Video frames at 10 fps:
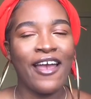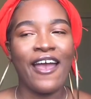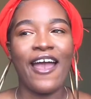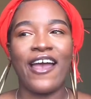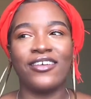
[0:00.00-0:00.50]

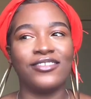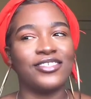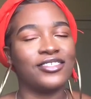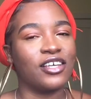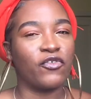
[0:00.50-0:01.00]
and the
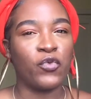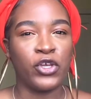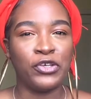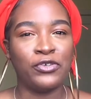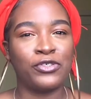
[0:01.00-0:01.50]
stuff we
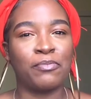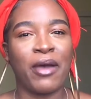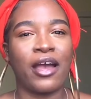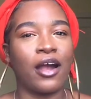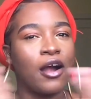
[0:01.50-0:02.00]
use to
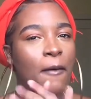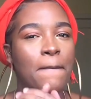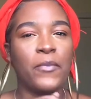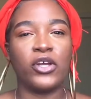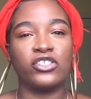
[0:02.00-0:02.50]
pack
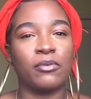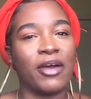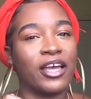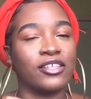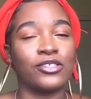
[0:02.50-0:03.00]
moisture
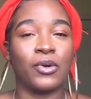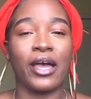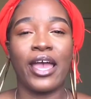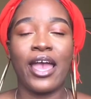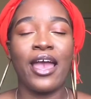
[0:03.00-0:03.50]
back into our
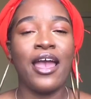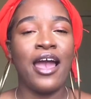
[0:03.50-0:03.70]
hair.